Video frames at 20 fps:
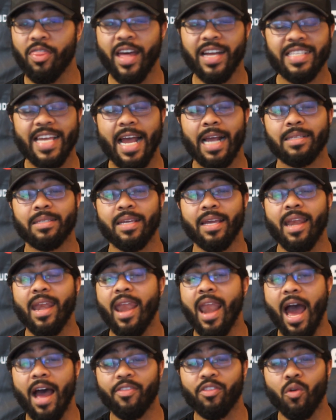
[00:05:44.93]
That's actually
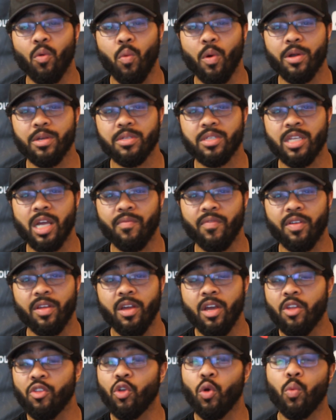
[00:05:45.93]
not the worst of it.
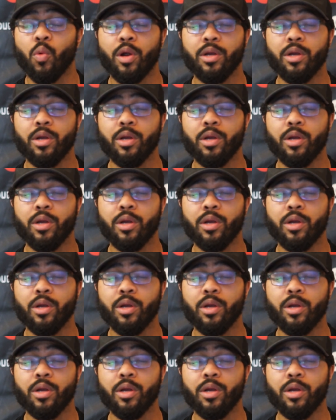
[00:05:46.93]
The